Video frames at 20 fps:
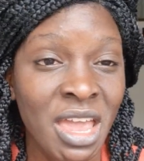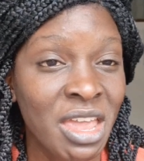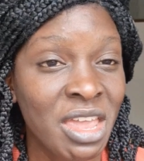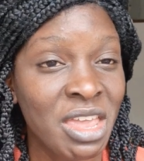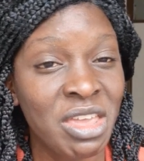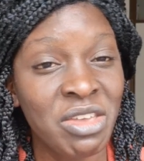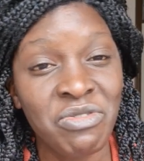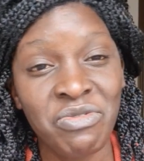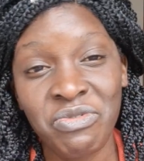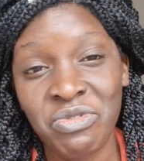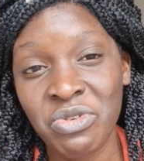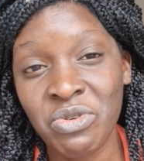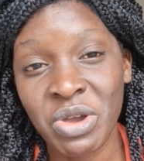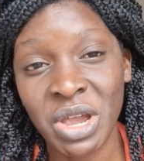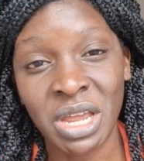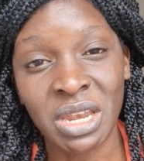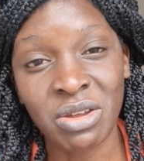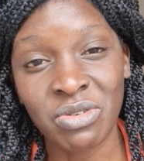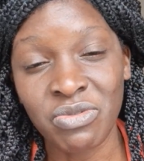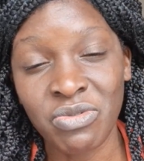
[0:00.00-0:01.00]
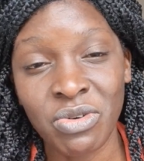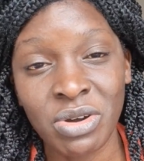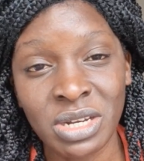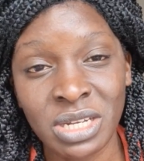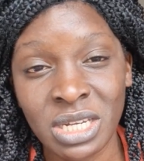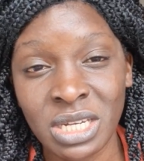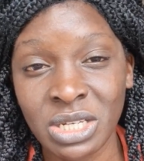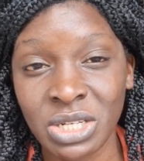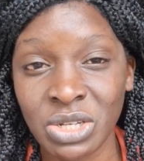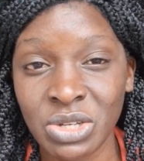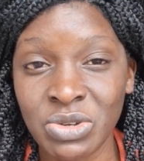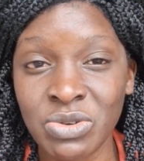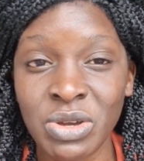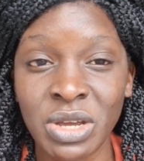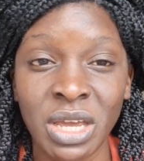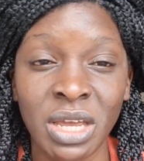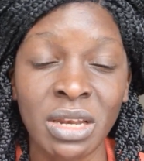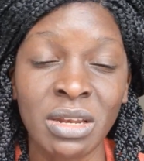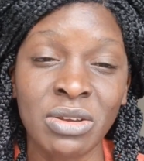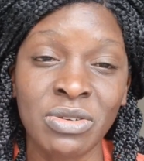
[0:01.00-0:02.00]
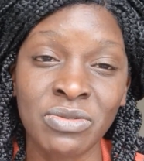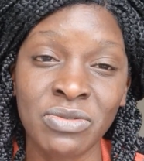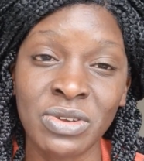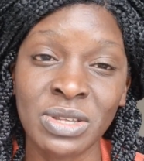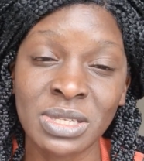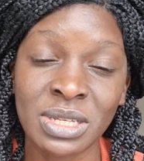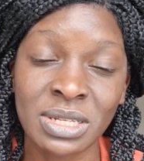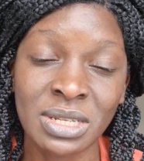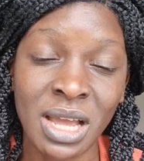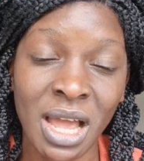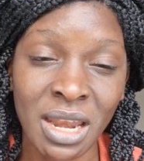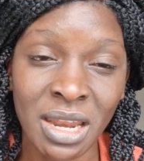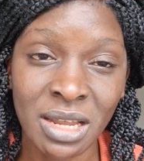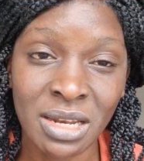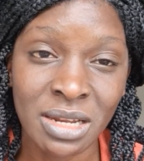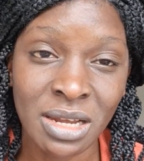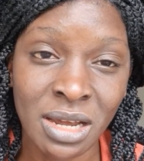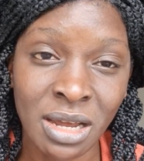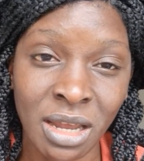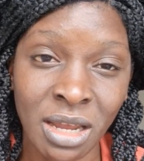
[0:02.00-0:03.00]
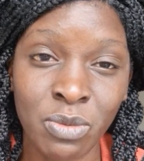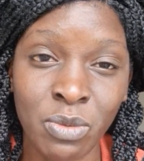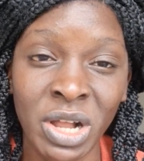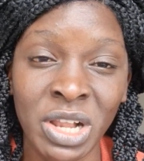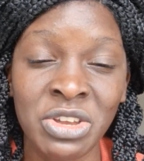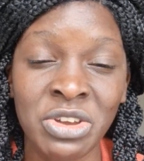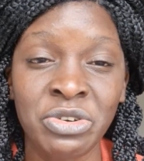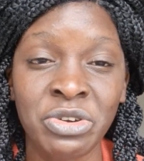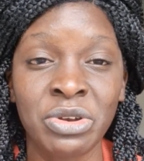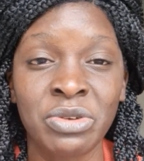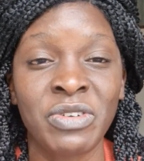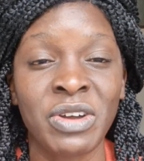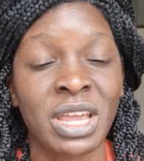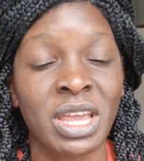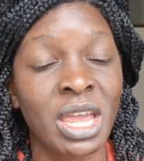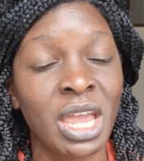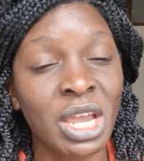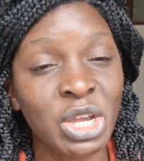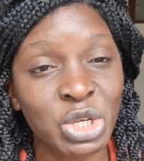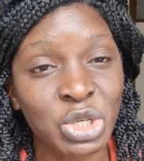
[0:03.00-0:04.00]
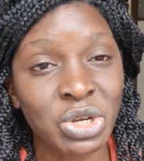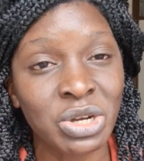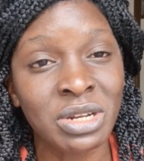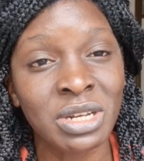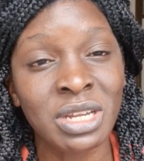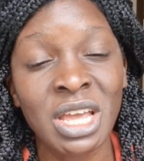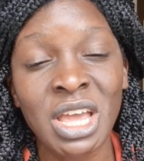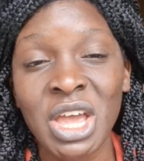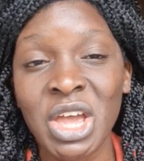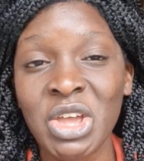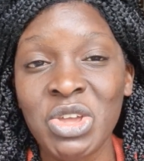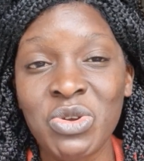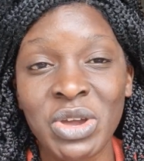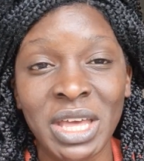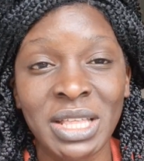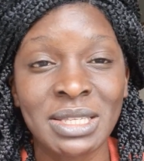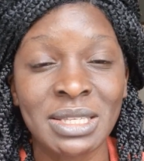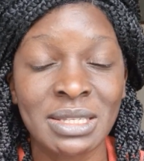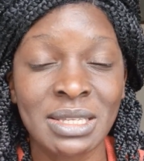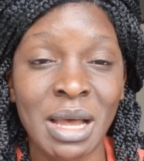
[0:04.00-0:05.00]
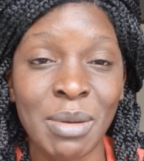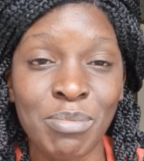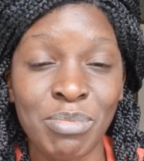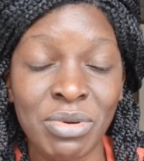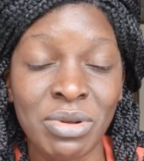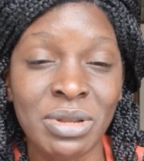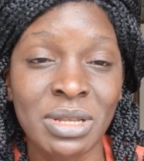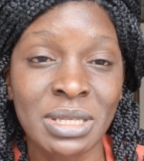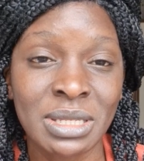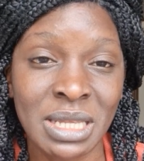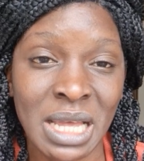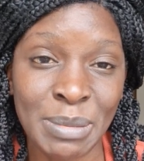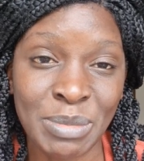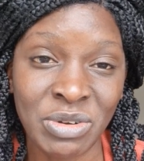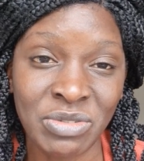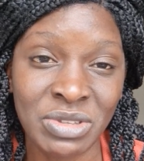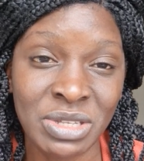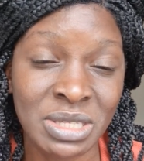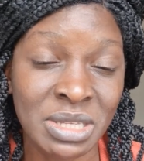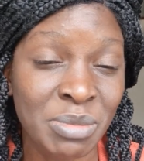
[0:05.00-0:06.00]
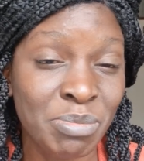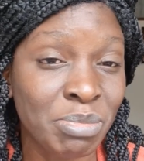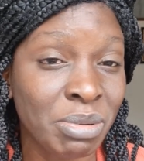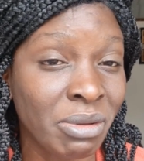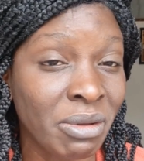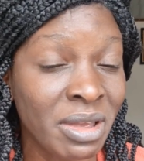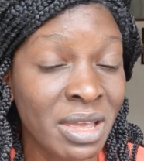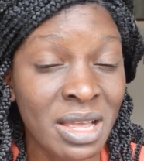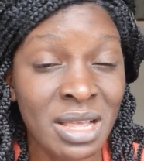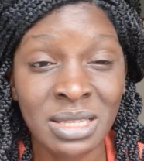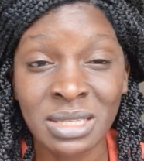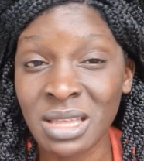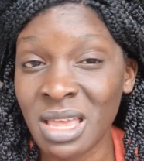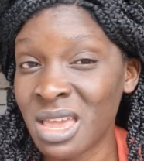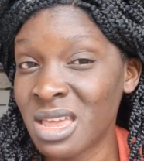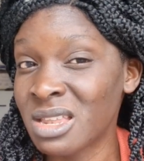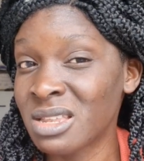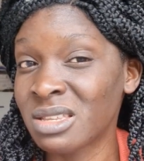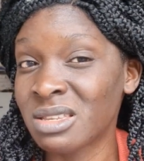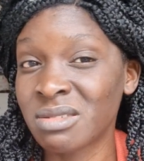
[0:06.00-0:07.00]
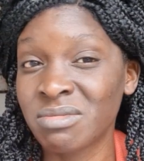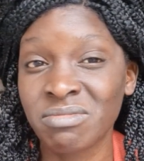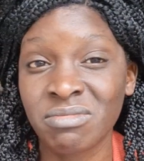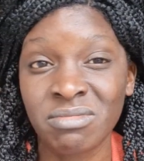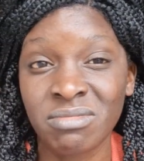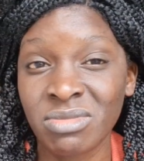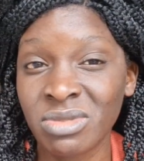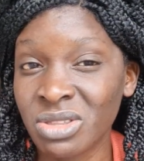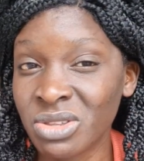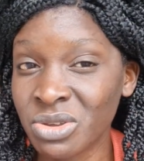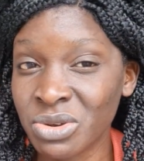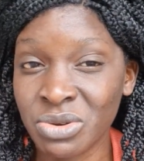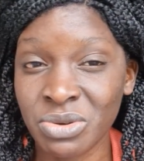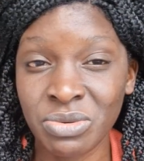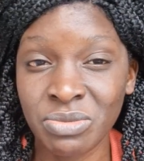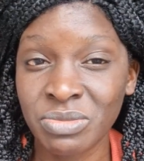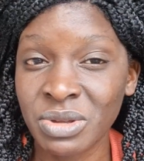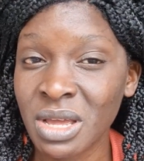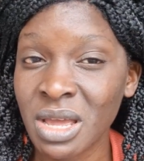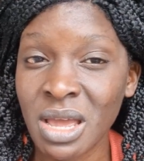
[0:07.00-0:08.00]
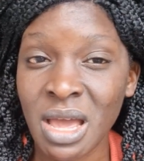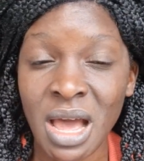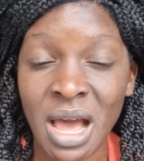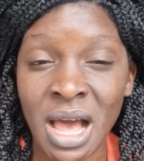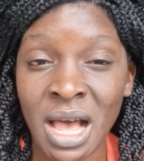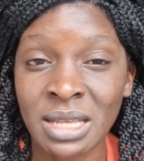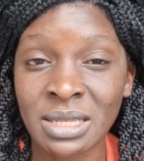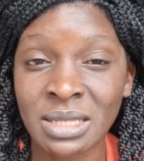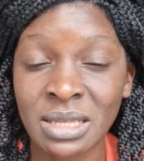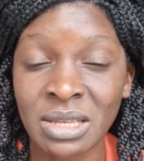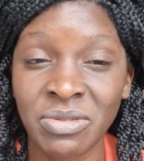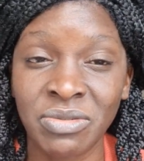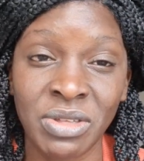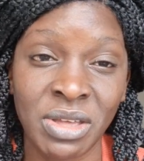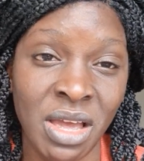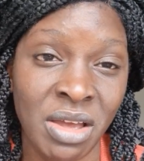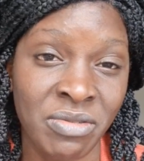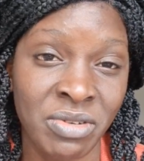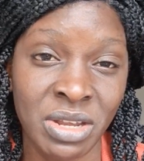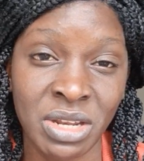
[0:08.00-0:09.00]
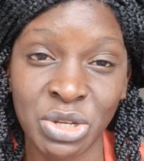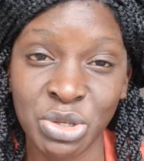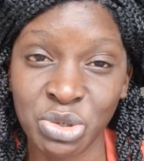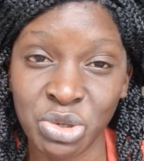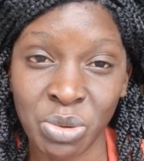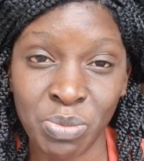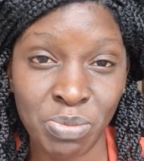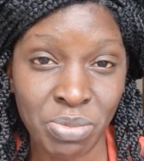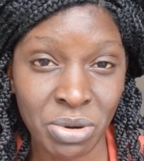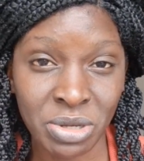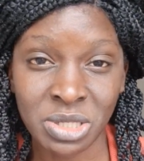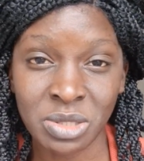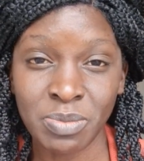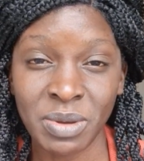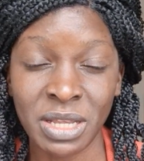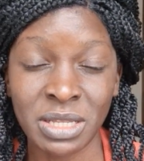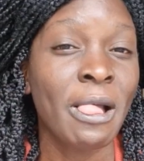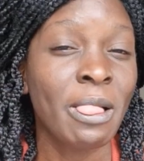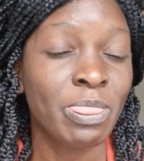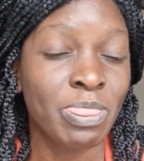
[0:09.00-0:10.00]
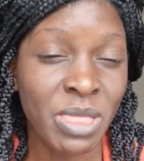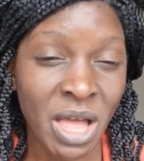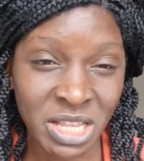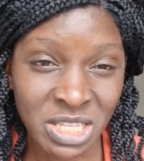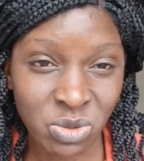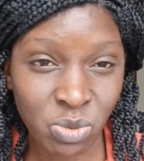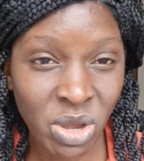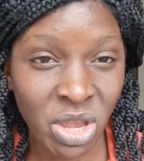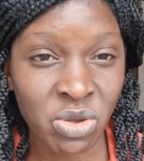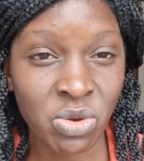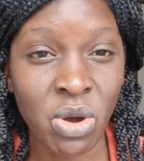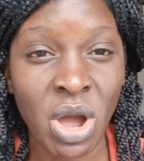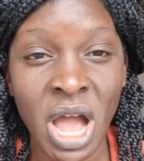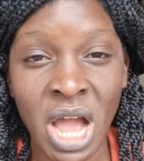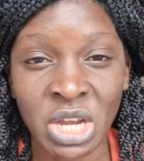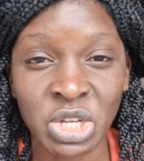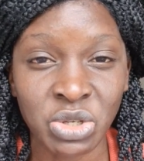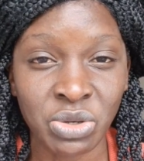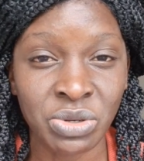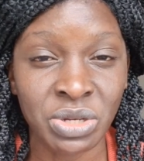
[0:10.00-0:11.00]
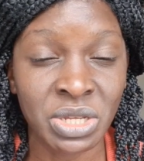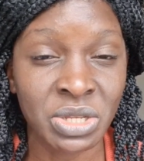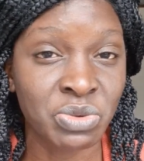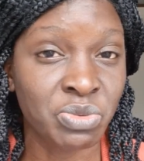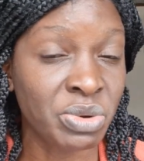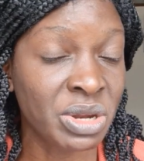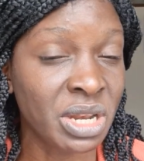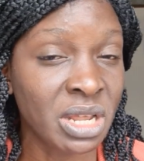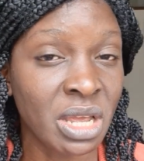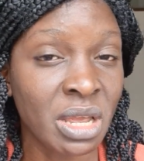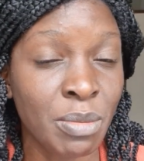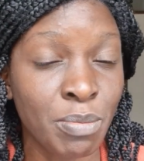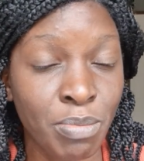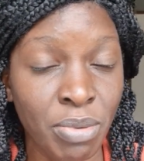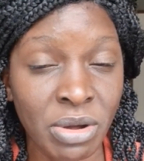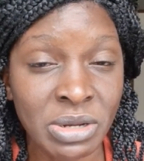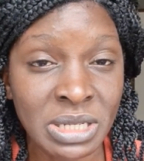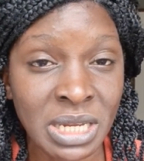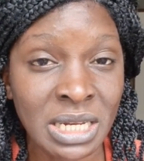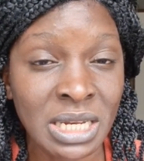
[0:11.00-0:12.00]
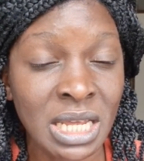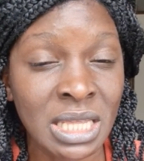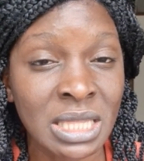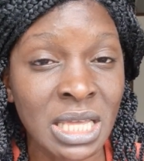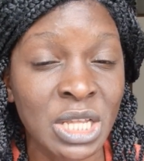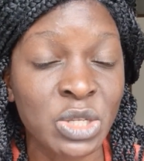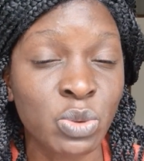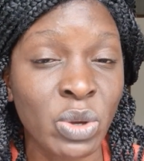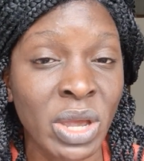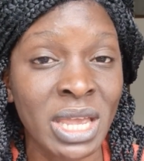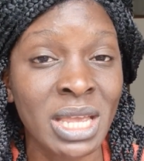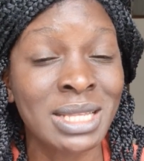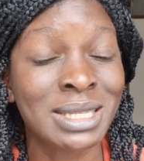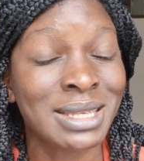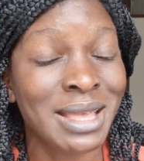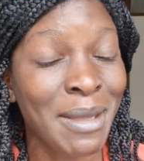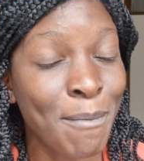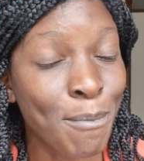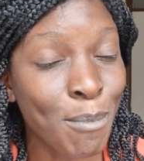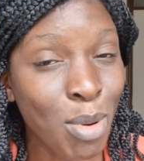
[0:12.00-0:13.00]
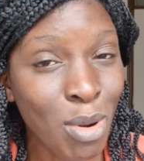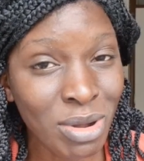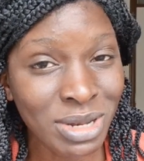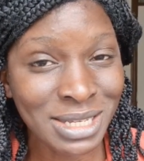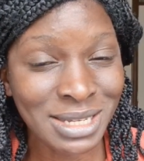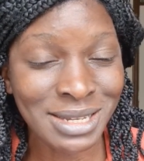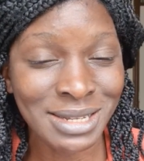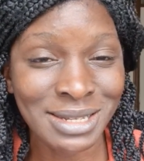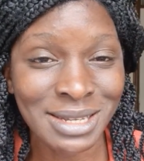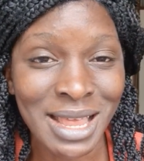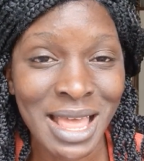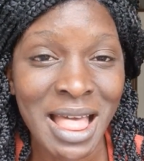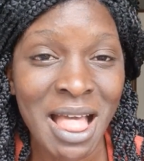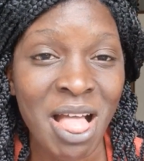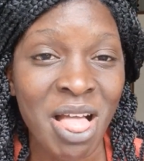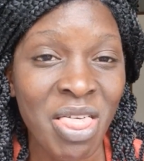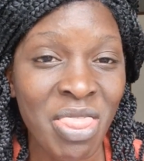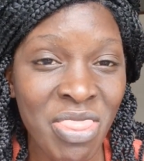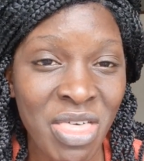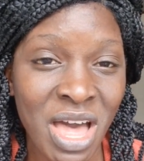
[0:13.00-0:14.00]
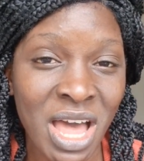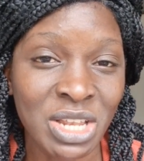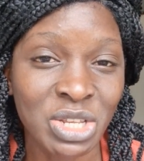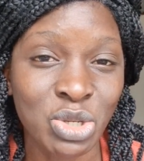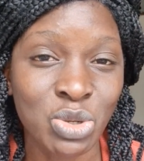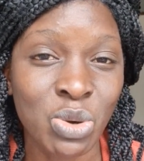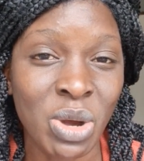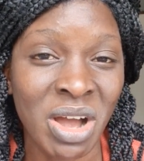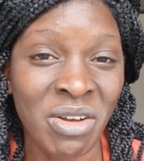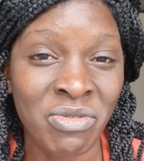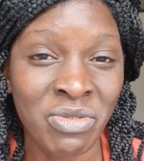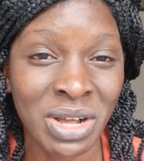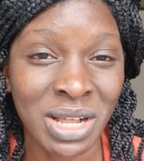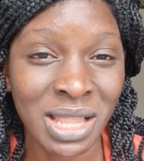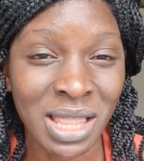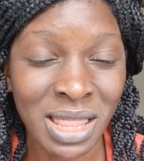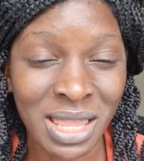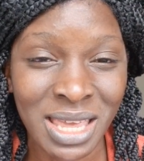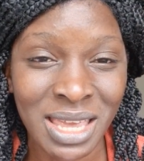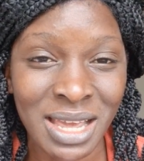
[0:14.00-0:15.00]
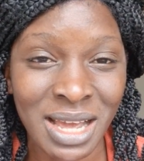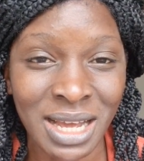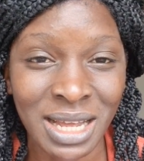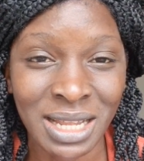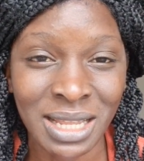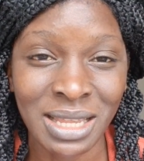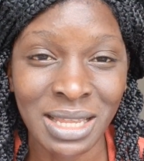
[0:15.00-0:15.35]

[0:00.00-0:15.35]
If you can afford it, you can visit Canada, and while you're in vacation, you can sample some of these employers and, you know, ask if they have any job prospects. That's where your action is really important, and that's why it's important that you have clear